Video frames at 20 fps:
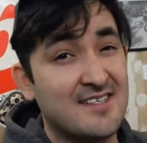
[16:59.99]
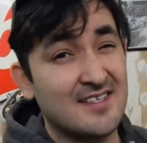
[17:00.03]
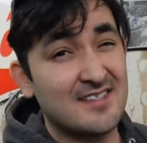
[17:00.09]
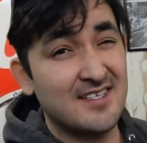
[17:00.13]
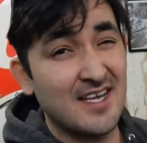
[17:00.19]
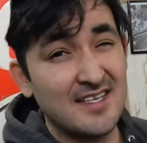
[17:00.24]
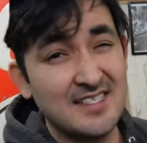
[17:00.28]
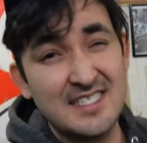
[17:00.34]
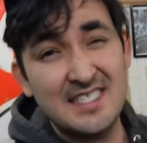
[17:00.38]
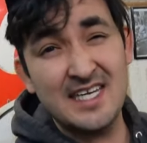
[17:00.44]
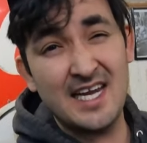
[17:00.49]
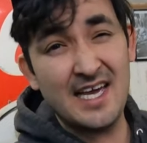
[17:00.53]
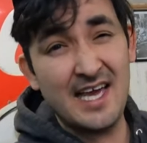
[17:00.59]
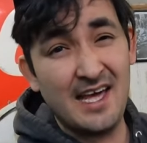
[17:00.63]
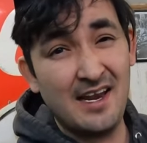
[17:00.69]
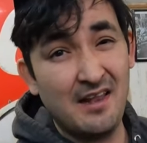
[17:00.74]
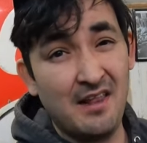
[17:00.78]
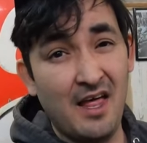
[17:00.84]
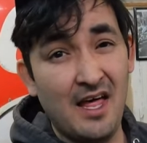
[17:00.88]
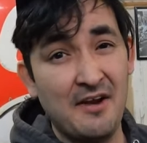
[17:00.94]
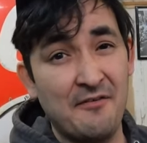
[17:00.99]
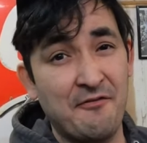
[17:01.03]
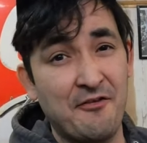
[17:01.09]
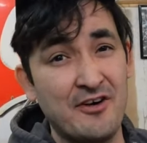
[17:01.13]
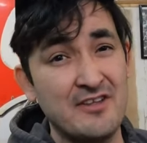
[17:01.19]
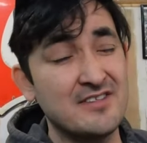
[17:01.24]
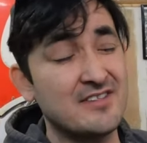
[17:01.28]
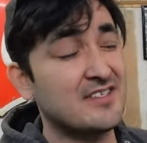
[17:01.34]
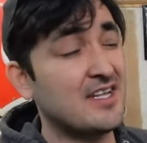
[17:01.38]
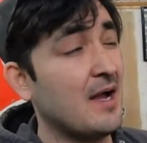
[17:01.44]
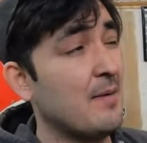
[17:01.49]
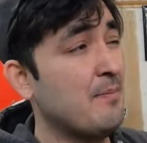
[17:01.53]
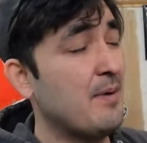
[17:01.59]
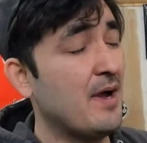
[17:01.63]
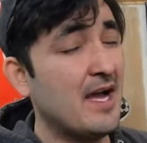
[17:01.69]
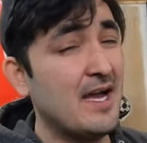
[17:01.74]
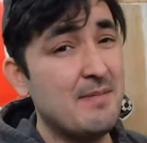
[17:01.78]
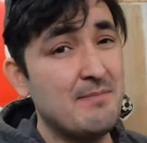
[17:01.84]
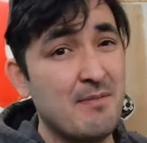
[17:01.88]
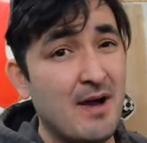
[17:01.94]
of success today. Had a lot of friends stop
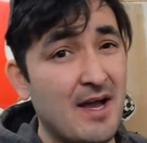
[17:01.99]
by.